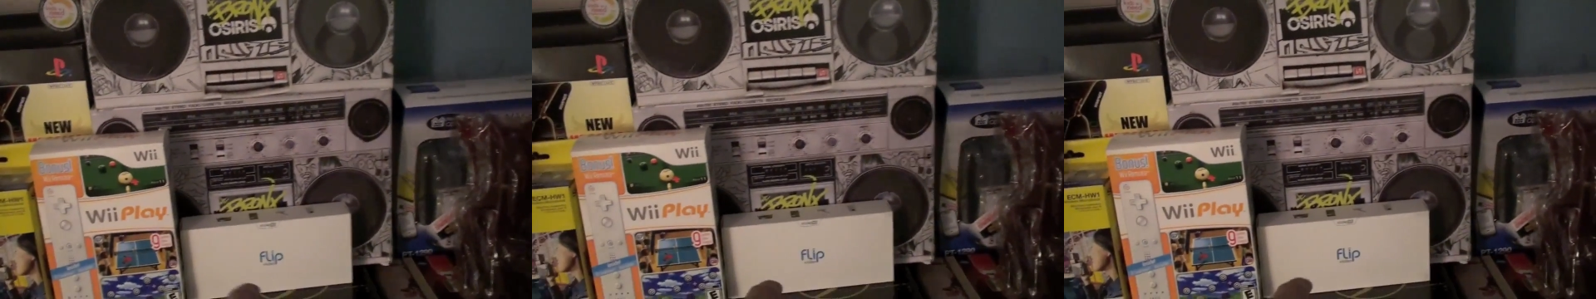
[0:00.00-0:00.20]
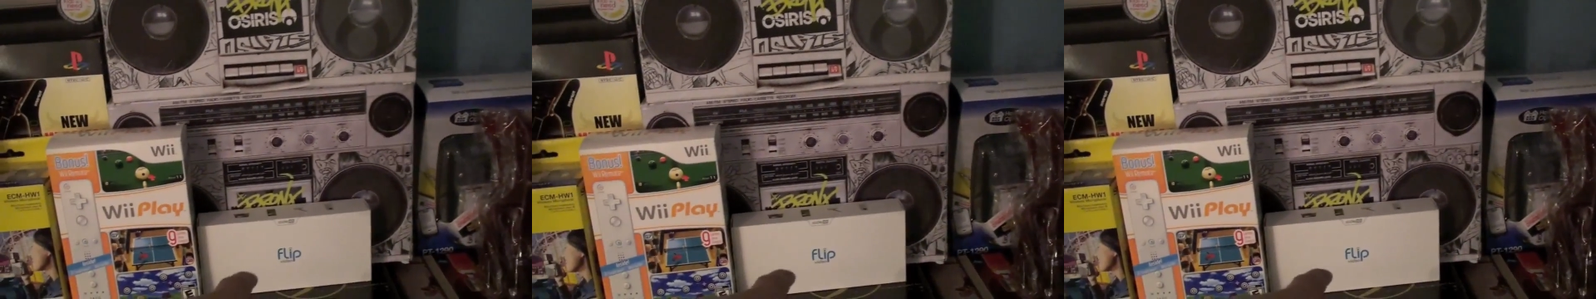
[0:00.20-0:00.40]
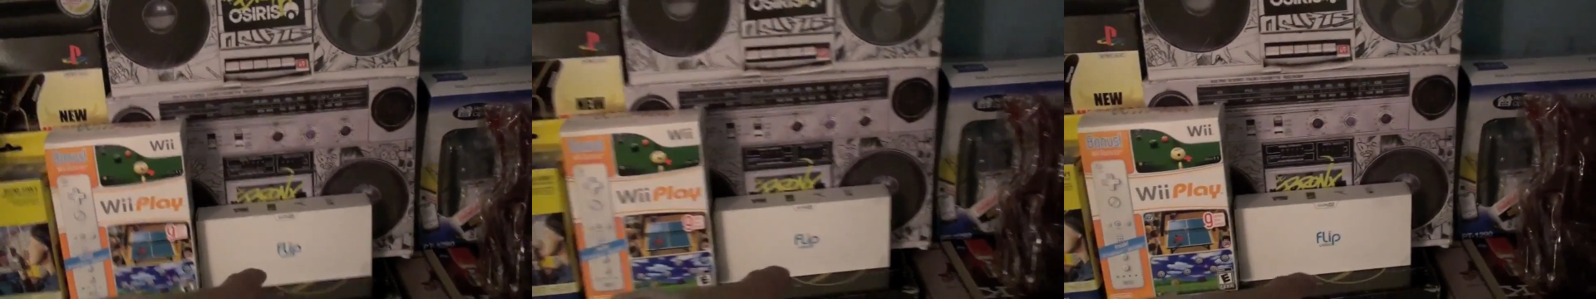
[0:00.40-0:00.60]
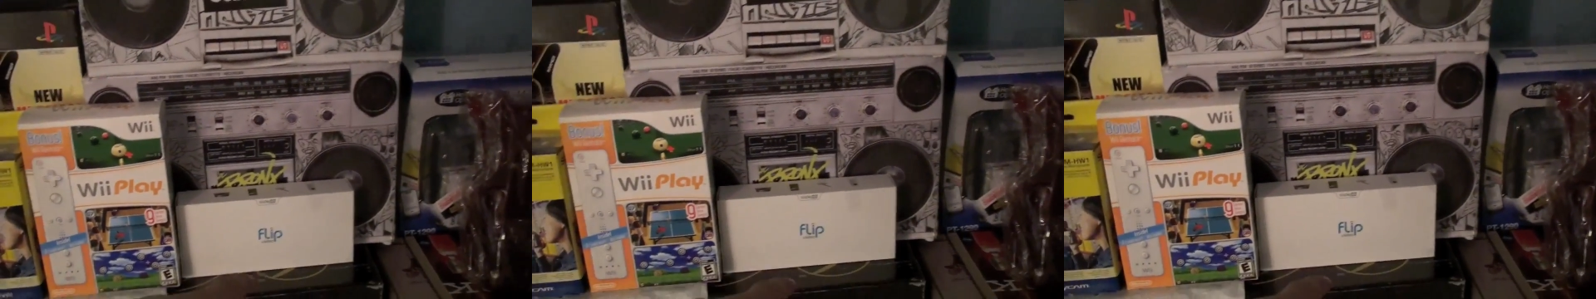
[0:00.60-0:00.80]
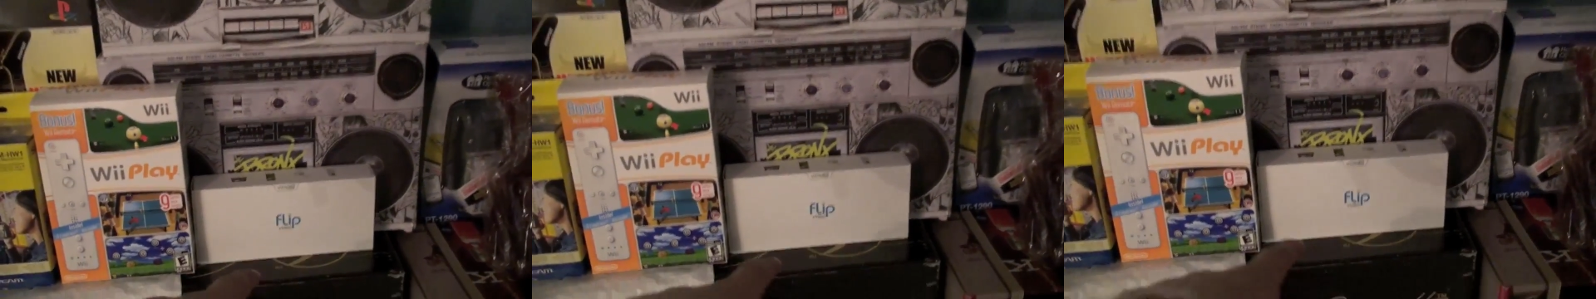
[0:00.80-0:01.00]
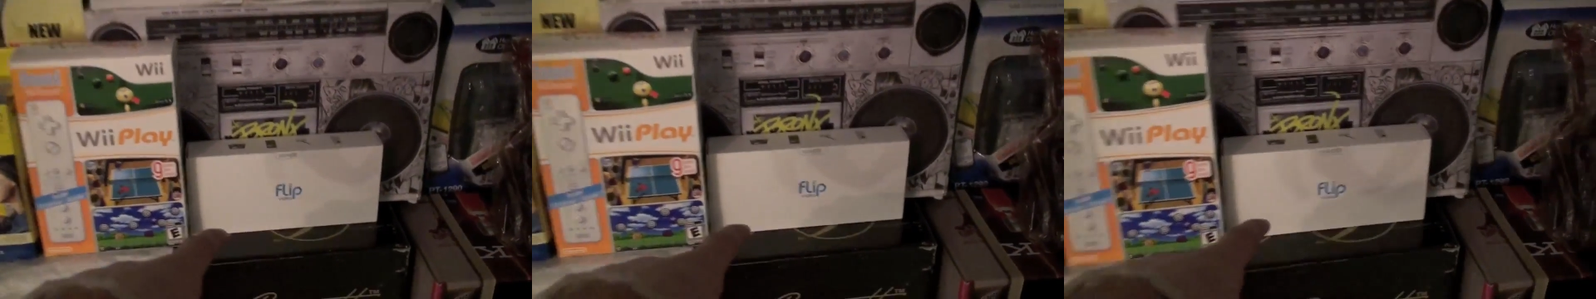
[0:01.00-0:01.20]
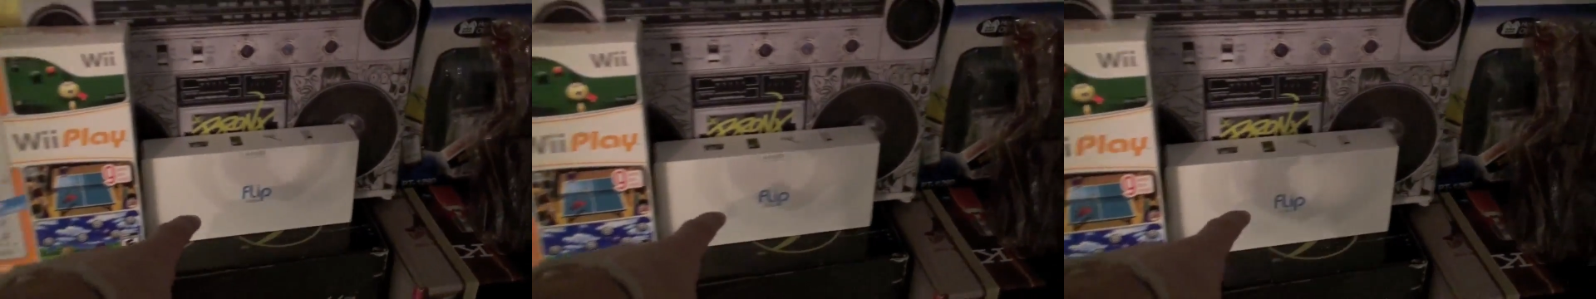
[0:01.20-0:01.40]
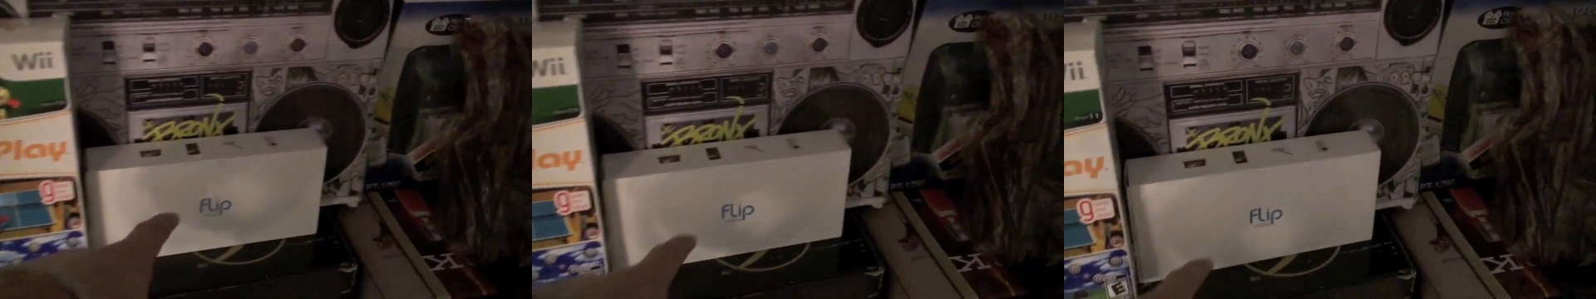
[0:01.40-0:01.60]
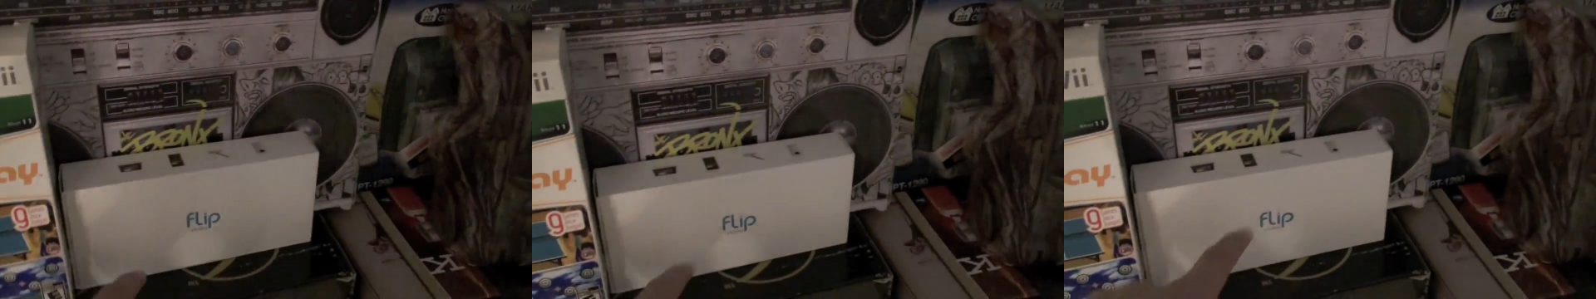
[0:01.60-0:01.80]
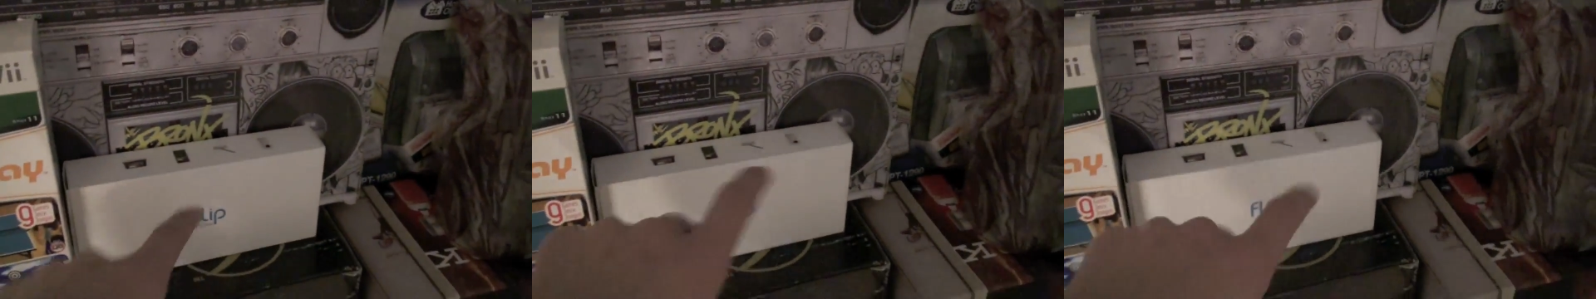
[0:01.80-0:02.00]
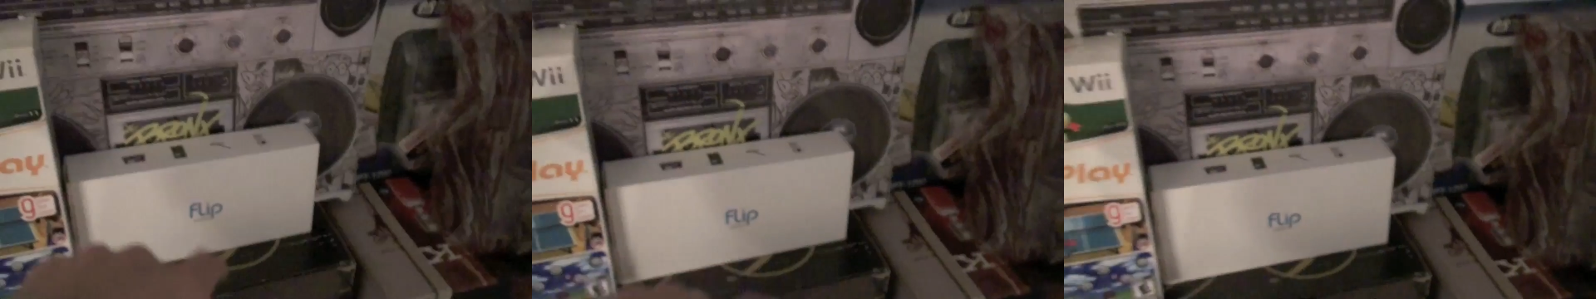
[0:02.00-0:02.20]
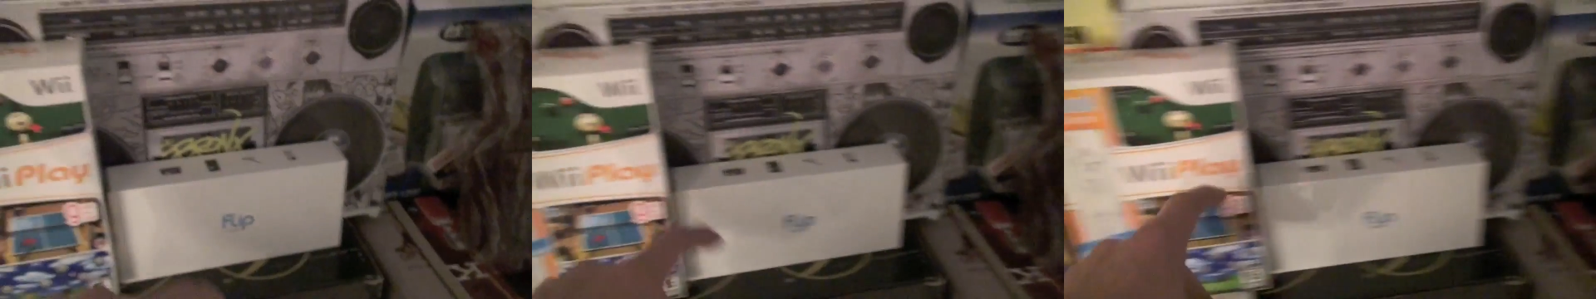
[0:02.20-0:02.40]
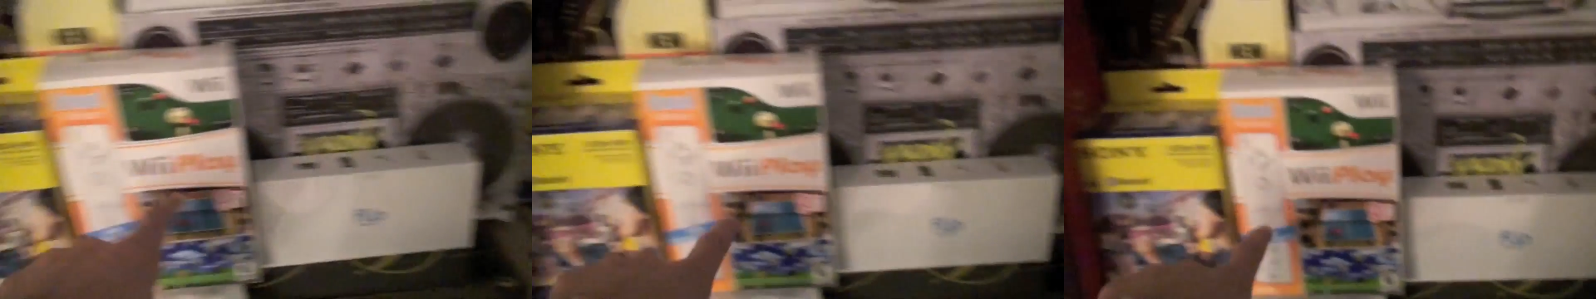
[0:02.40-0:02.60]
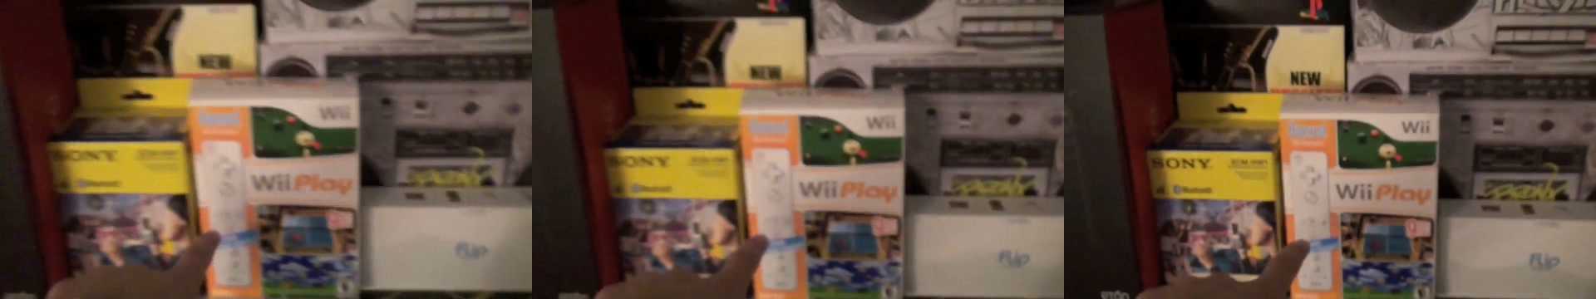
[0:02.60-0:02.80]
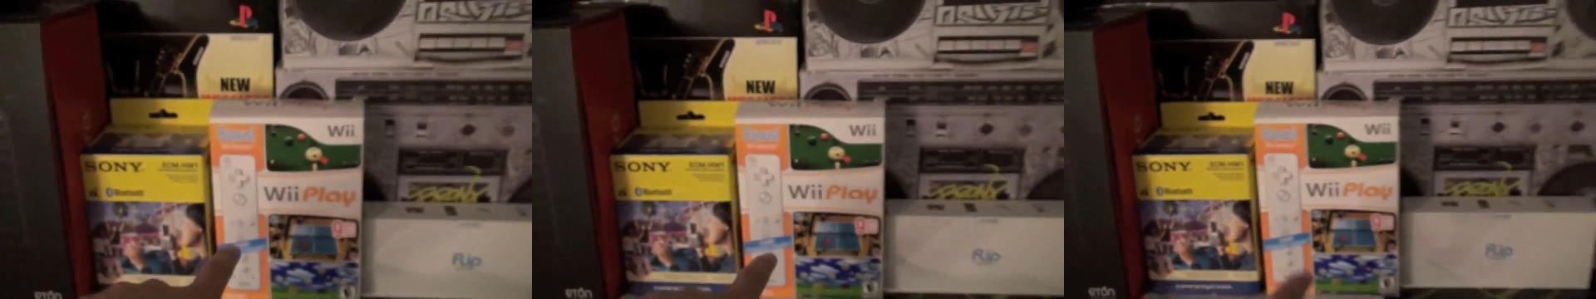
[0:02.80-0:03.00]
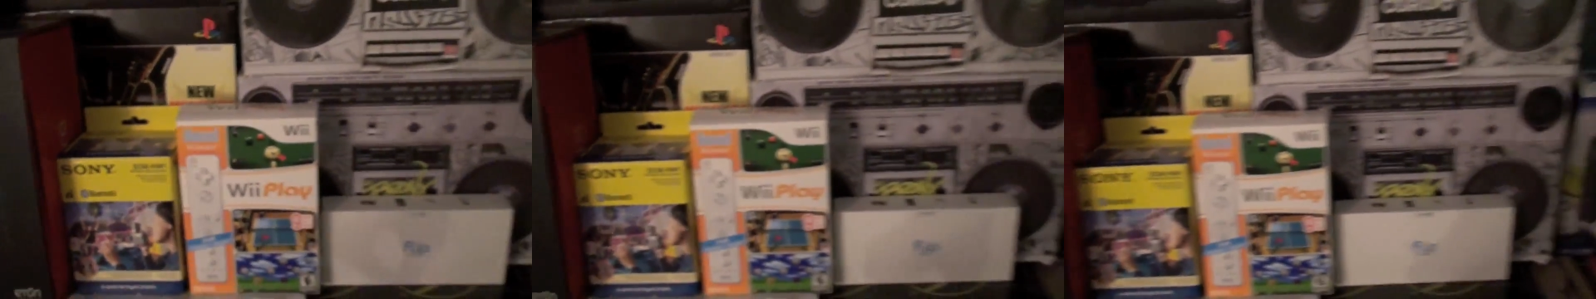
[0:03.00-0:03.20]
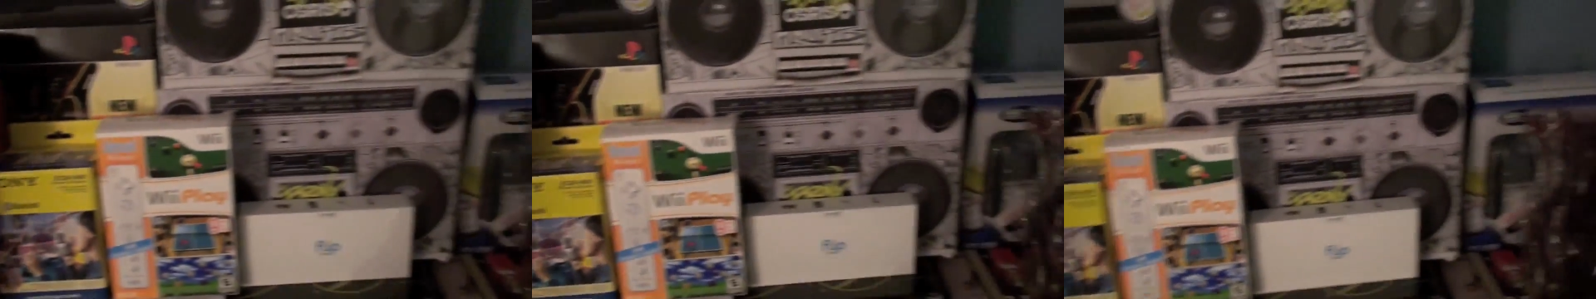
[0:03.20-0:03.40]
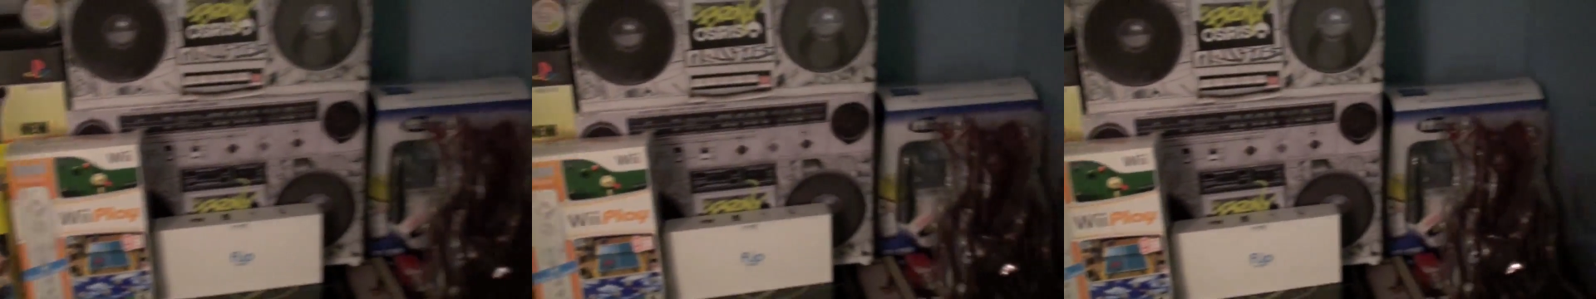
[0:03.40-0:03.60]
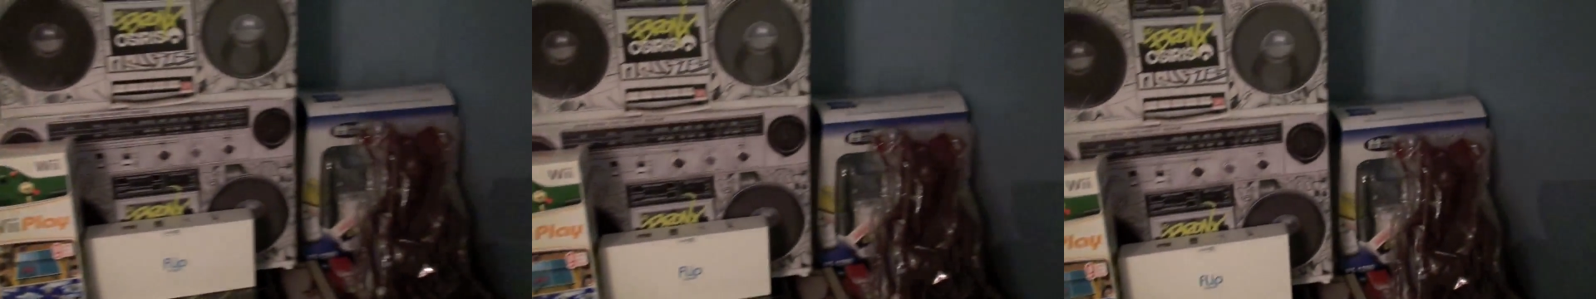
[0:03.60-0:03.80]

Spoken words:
[unreadable: no face in view]